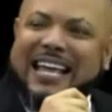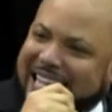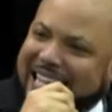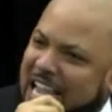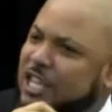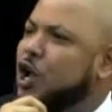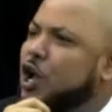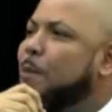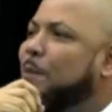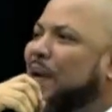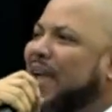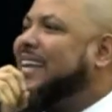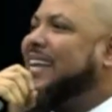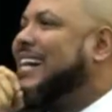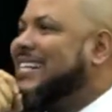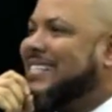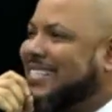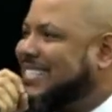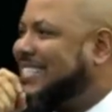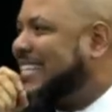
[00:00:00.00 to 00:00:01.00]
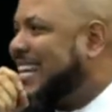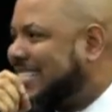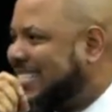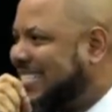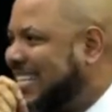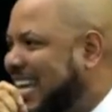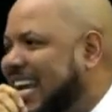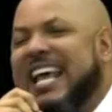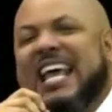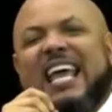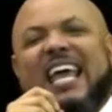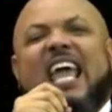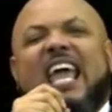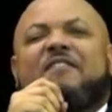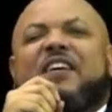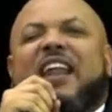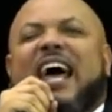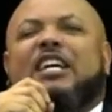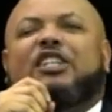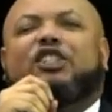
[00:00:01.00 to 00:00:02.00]
Can you be consistent
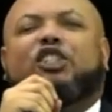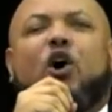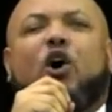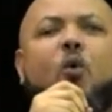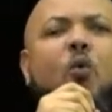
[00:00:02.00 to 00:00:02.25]
even as you're